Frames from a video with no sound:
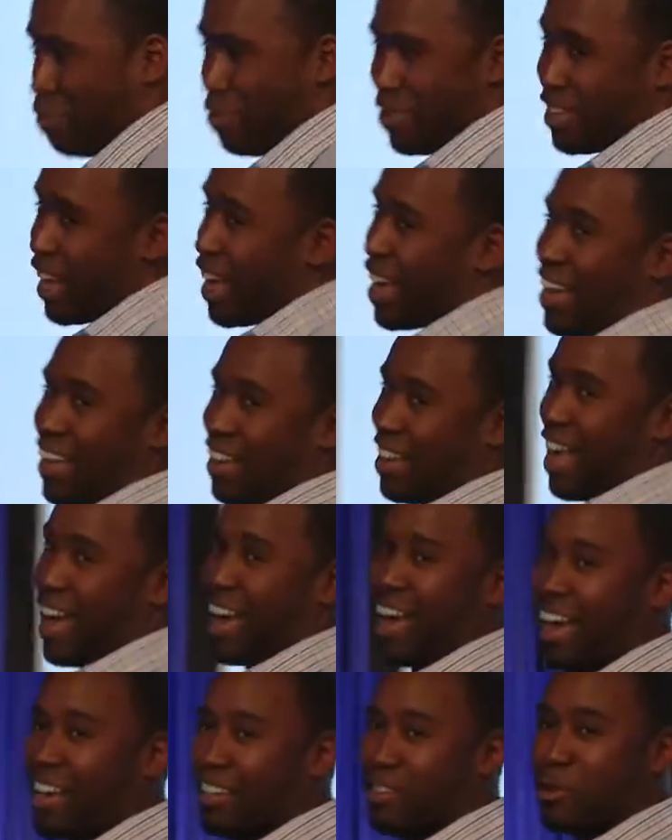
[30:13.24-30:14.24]
I'm saying, I
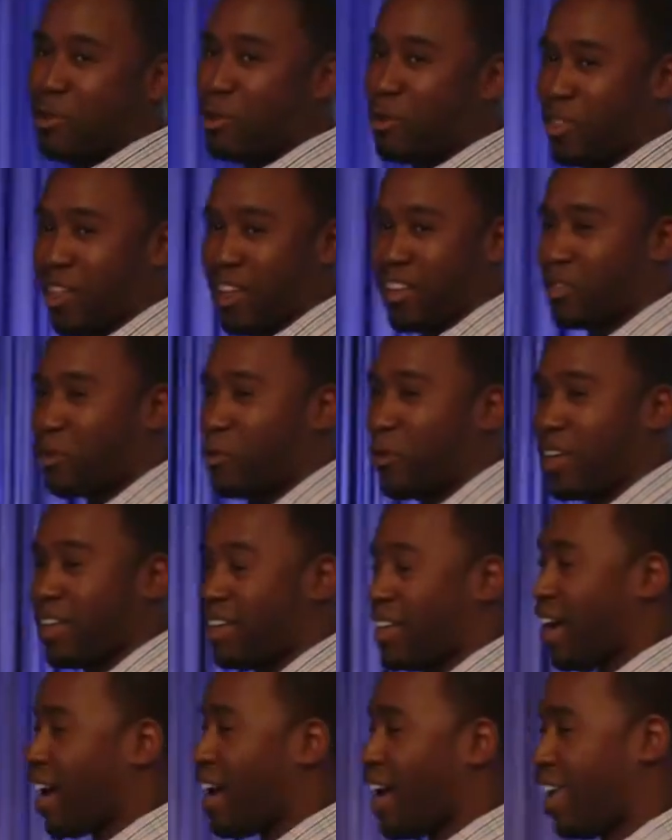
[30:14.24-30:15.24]
gotta do things
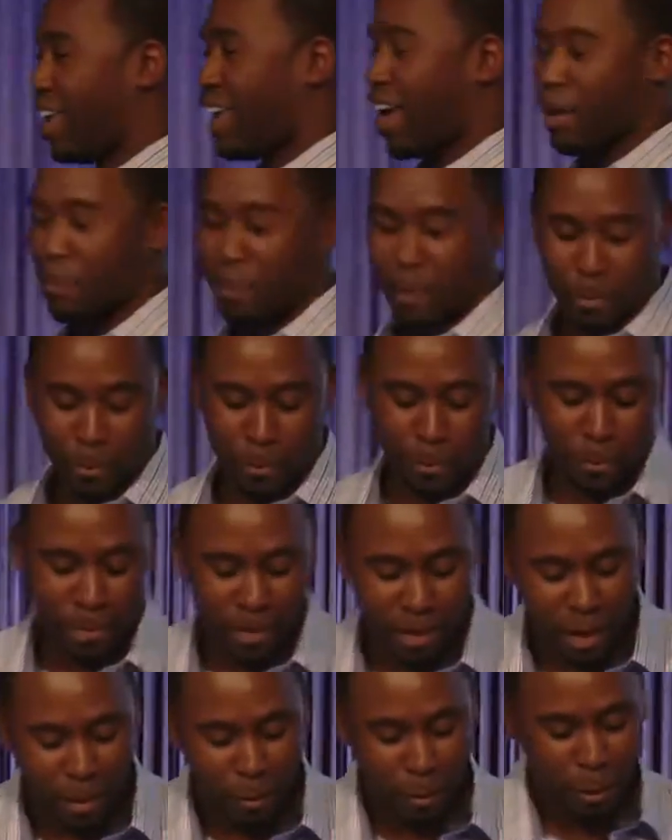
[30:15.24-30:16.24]
quickly. I got a lot of people
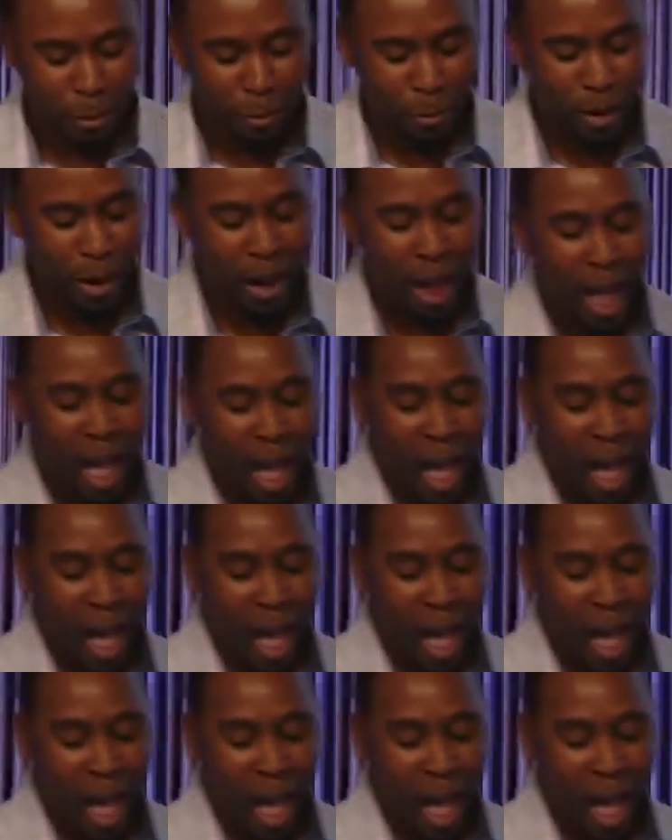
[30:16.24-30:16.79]
that I work with.